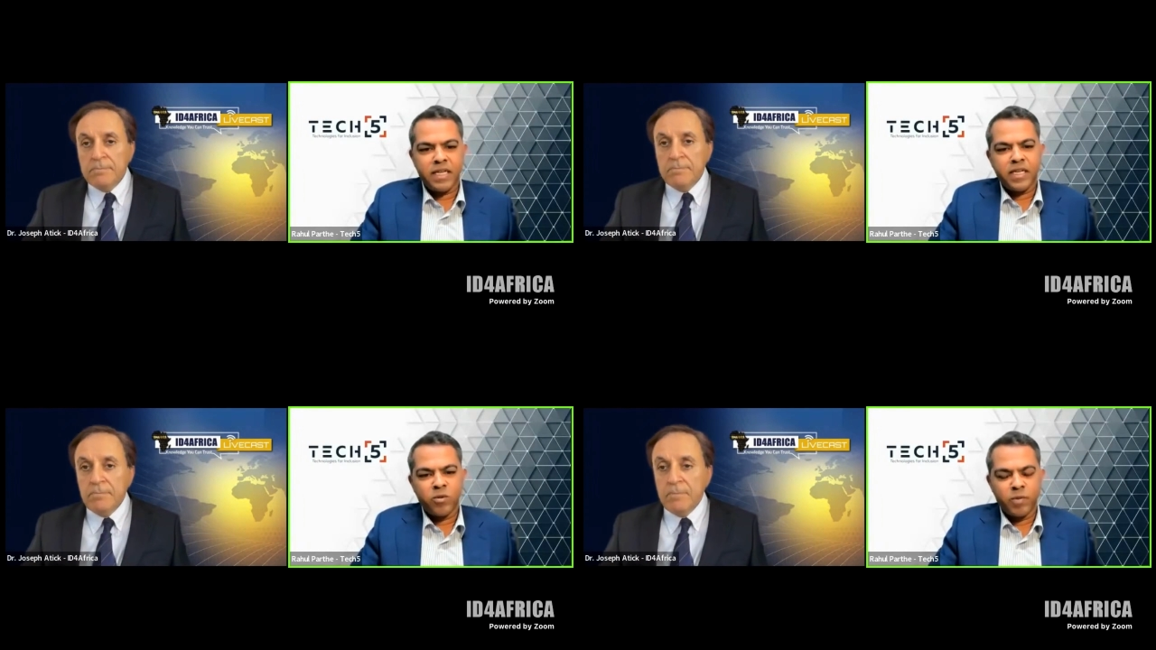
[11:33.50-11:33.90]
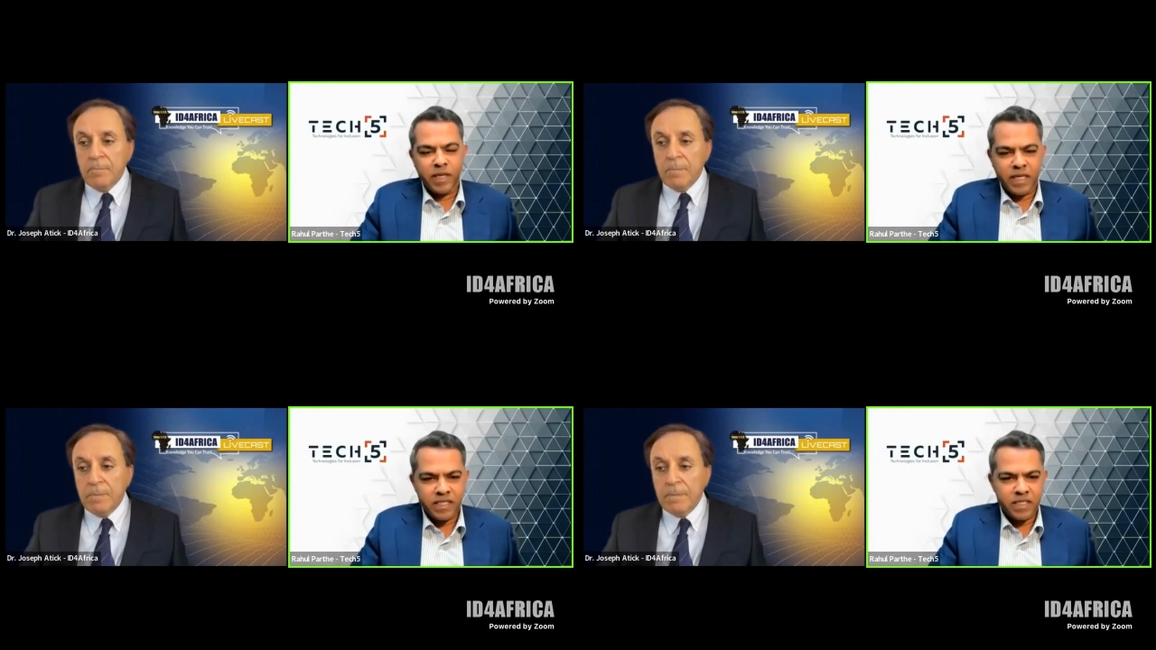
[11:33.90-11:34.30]
Speaker 1: and
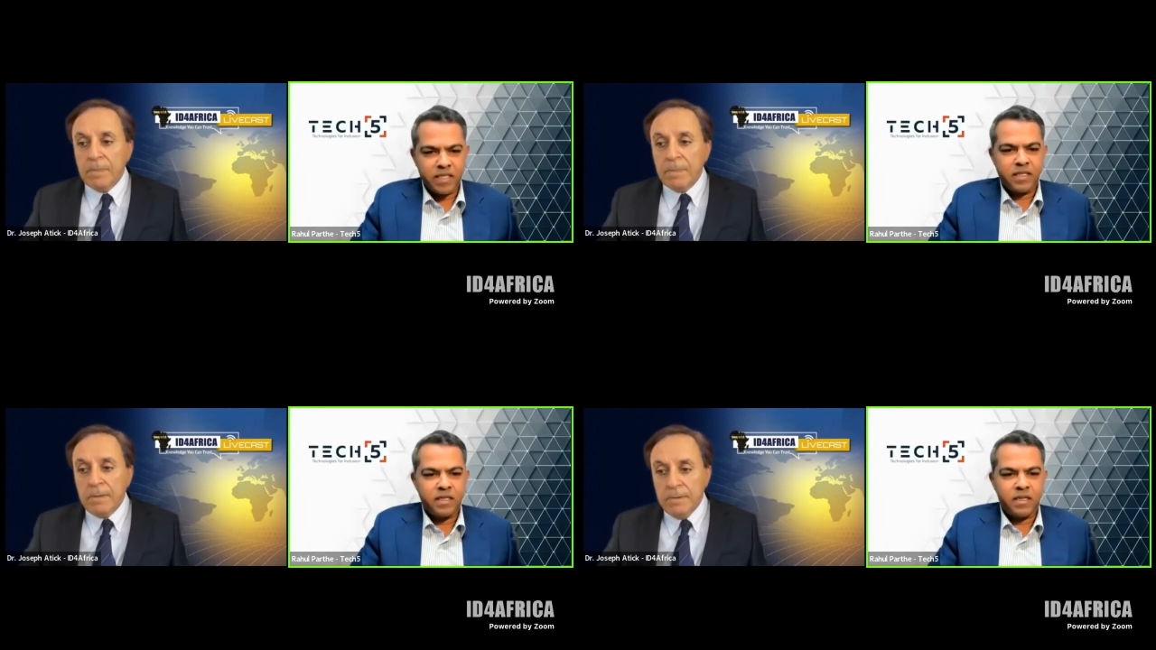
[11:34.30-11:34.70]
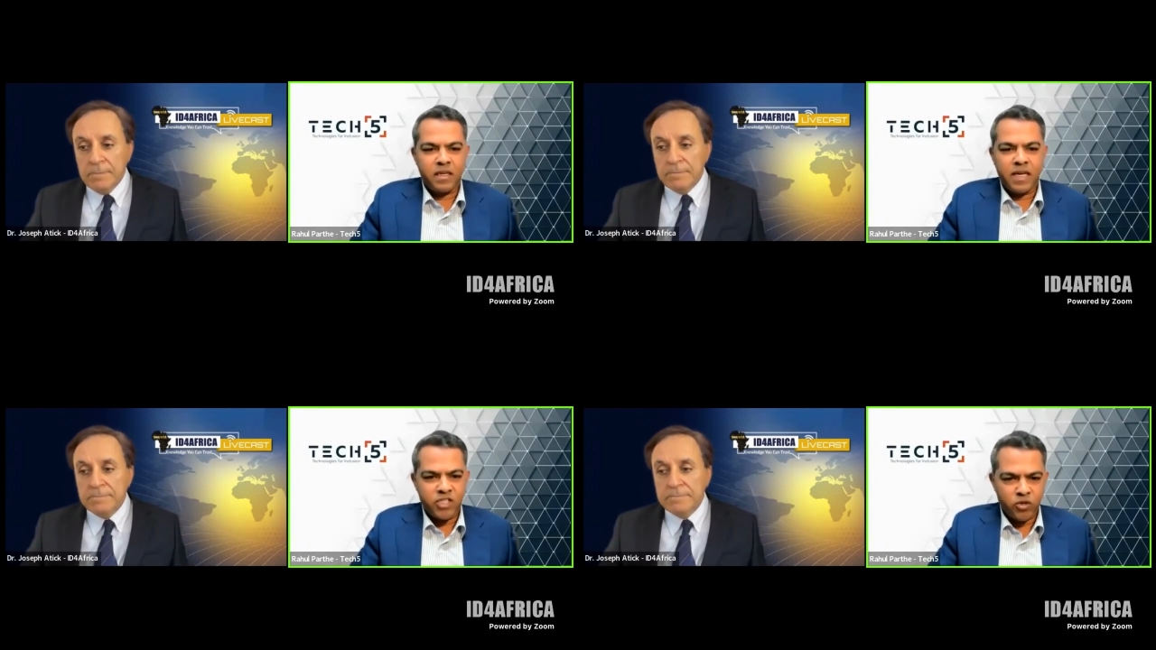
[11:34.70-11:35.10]
deduplication.
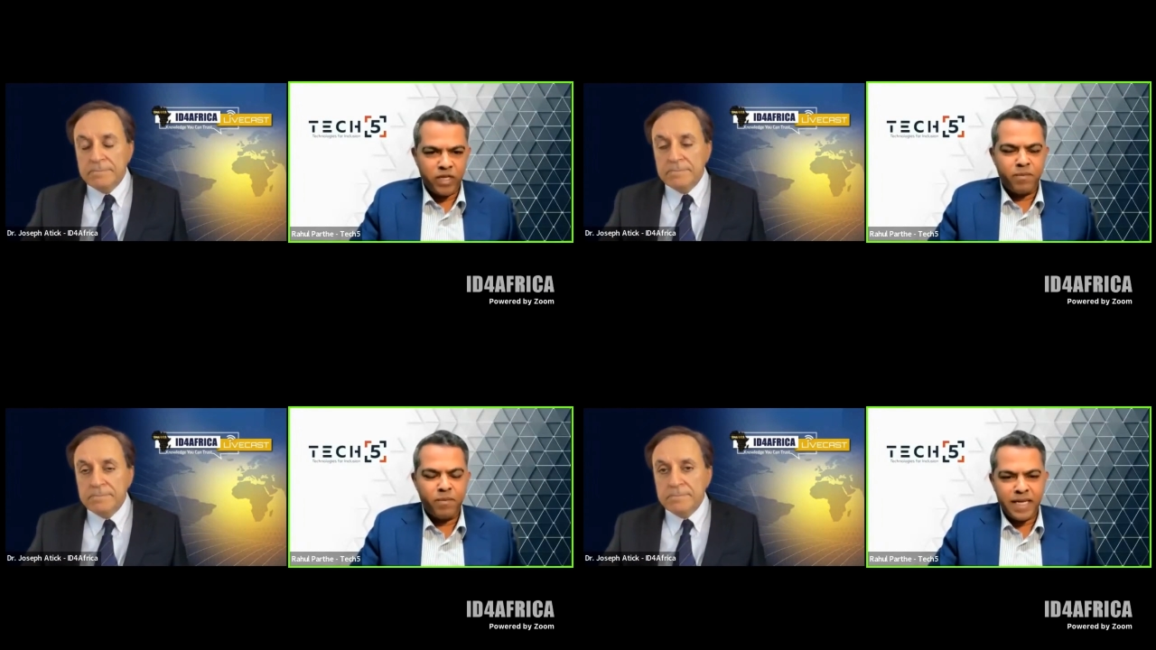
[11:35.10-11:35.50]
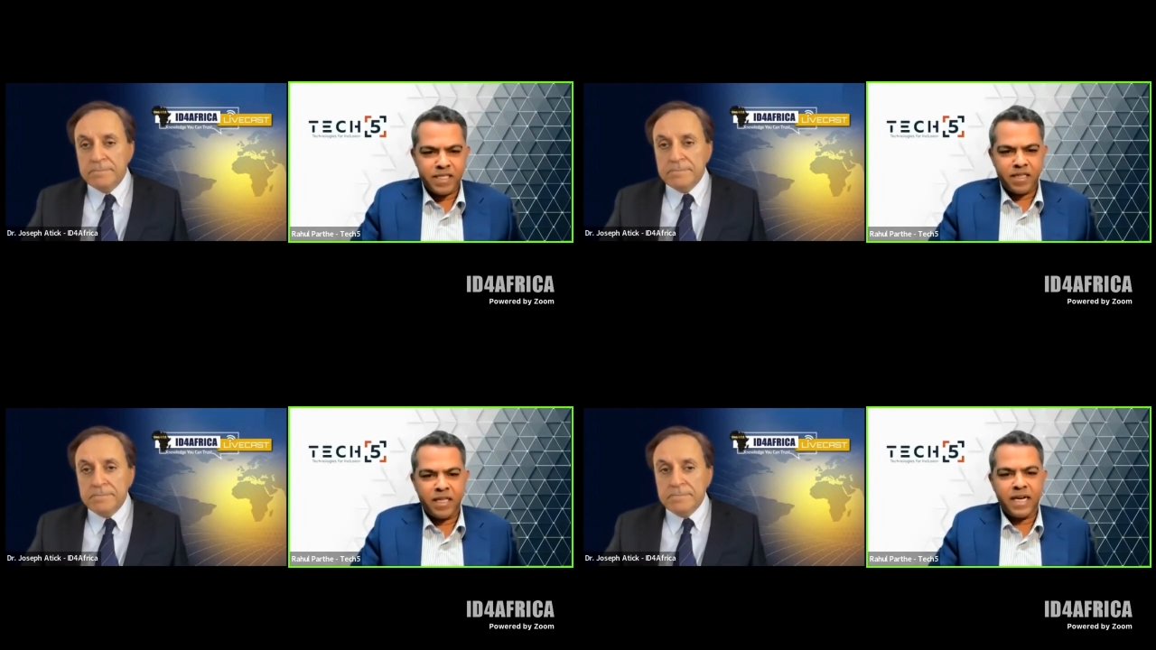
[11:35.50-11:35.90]
Uh, as you can
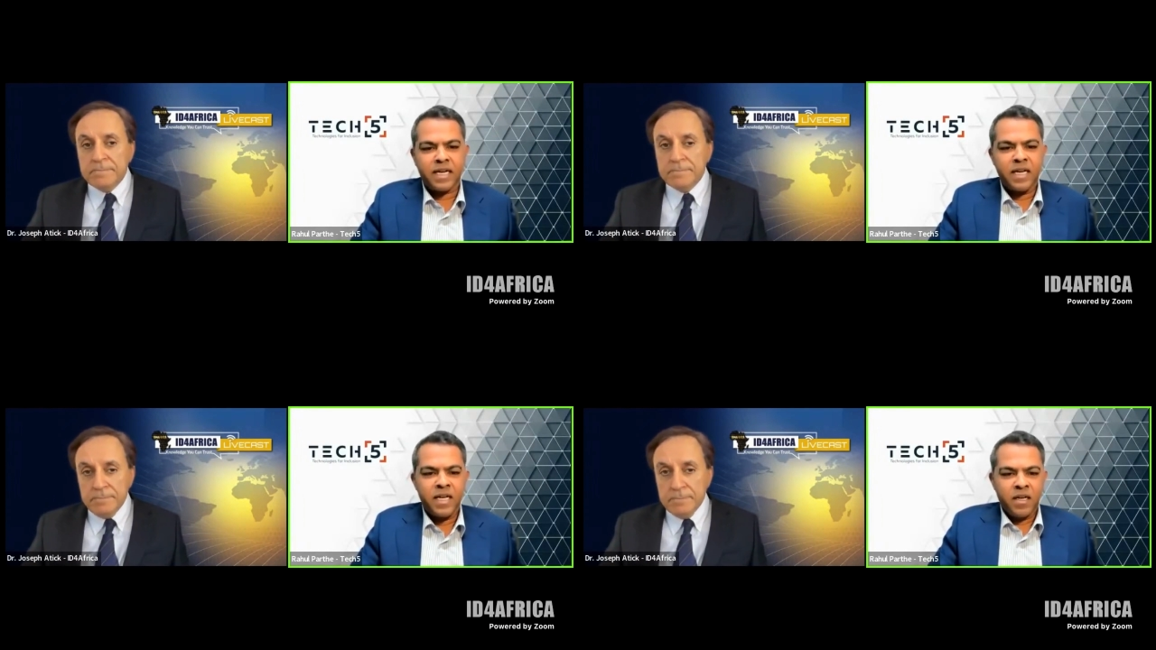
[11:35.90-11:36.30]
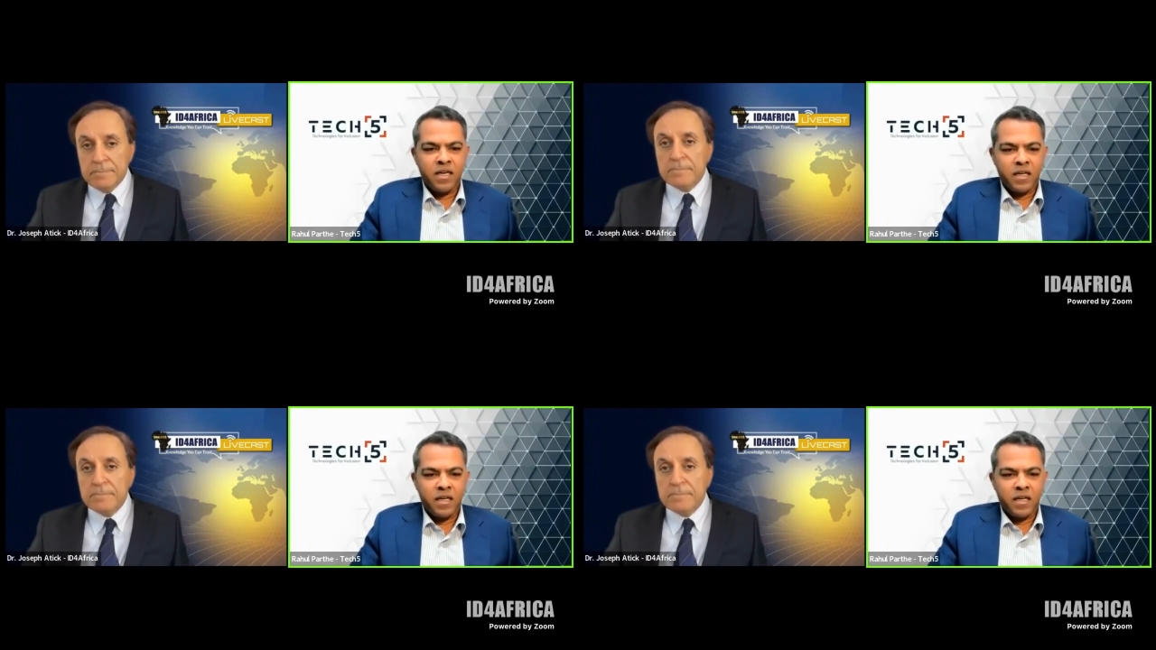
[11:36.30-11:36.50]
imagine that